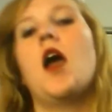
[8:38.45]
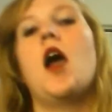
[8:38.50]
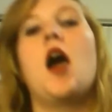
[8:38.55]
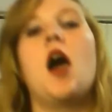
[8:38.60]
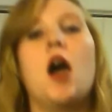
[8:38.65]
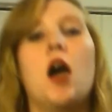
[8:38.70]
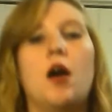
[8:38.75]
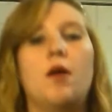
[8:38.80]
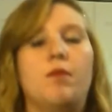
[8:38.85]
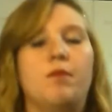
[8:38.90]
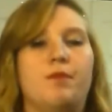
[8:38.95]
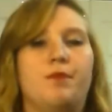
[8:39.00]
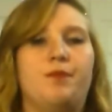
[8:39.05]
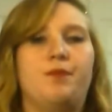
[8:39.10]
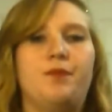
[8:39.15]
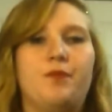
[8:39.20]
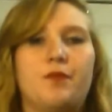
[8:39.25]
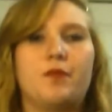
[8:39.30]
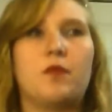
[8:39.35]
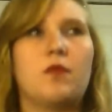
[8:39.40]

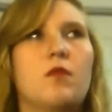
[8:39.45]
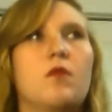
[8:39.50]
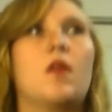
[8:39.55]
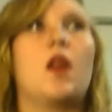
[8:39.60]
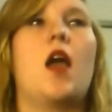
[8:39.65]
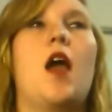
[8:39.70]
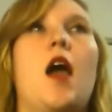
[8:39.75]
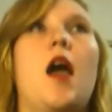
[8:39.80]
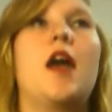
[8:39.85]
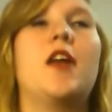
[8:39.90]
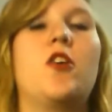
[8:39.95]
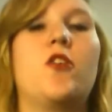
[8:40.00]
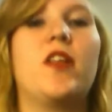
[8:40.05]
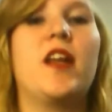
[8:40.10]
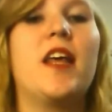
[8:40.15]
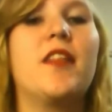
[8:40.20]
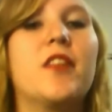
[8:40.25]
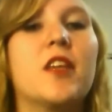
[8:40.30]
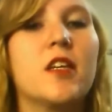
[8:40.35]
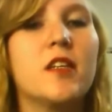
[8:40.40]
I know
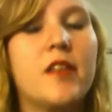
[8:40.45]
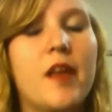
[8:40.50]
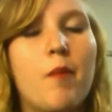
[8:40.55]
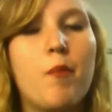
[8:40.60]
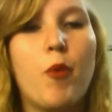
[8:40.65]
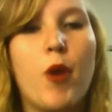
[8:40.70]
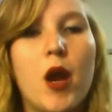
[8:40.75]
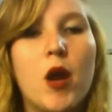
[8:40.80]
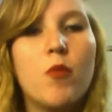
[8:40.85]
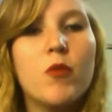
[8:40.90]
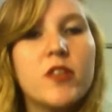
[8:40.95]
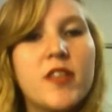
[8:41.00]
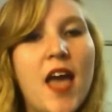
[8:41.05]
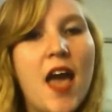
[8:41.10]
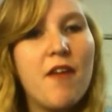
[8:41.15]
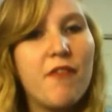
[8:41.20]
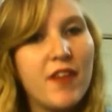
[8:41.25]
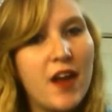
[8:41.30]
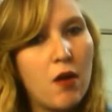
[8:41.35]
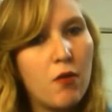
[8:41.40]
that at the Contemporary it was
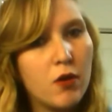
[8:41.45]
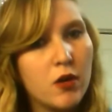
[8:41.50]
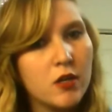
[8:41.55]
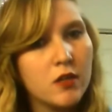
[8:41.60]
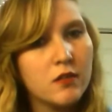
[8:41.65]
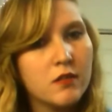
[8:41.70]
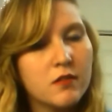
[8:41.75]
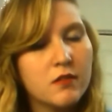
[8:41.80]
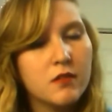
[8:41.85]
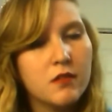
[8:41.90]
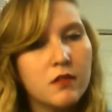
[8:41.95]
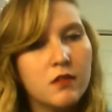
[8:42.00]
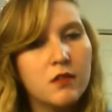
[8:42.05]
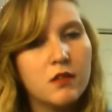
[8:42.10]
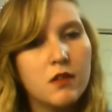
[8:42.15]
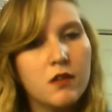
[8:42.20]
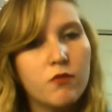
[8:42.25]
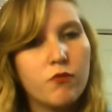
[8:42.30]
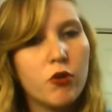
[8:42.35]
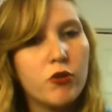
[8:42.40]
half an hour
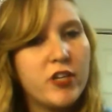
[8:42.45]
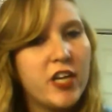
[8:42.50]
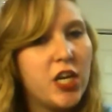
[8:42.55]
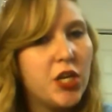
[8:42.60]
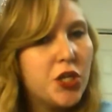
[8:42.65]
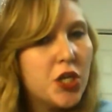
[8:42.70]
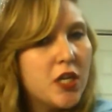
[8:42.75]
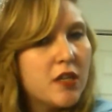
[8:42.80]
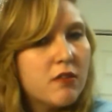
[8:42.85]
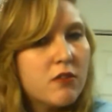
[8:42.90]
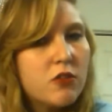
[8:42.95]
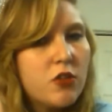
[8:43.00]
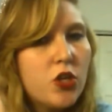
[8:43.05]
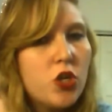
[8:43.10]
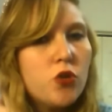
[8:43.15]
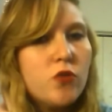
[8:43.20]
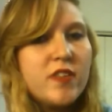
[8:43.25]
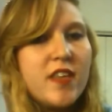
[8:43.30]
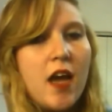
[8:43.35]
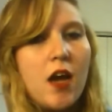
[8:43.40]
rotation, so
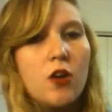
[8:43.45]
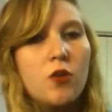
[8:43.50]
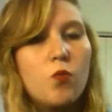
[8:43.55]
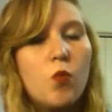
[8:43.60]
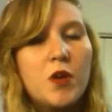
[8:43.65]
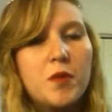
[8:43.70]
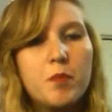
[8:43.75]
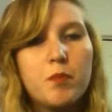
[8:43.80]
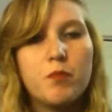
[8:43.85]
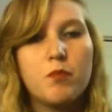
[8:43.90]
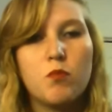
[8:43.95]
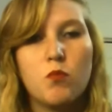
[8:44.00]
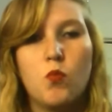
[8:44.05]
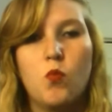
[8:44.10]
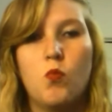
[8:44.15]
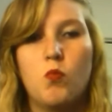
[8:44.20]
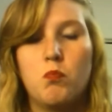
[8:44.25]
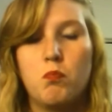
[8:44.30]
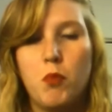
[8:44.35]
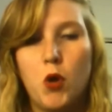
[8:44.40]
you sat on one
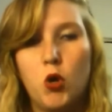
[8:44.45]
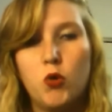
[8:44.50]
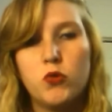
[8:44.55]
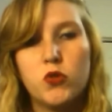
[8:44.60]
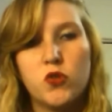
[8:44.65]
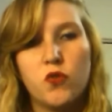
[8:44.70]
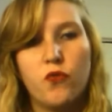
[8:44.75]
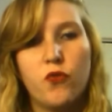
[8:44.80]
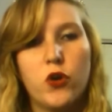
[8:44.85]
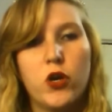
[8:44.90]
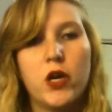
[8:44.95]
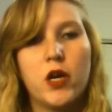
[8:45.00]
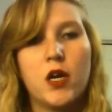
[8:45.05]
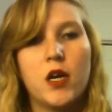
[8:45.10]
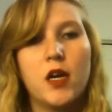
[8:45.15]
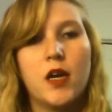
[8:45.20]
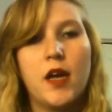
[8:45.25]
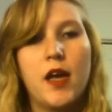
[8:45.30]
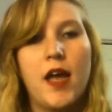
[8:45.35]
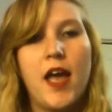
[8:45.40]
post
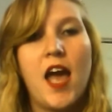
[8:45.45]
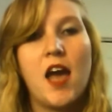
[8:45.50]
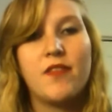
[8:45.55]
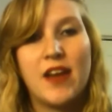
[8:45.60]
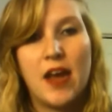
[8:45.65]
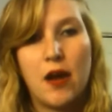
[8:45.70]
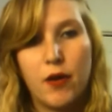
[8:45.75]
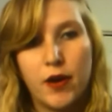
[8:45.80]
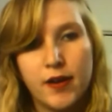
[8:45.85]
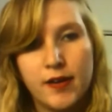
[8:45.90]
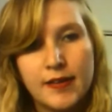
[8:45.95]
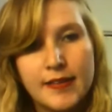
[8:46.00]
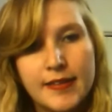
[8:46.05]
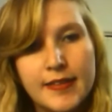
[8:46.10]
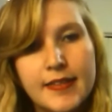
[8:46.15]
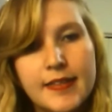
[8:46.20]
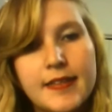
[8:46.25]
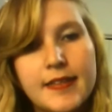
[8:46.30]
for half an hour.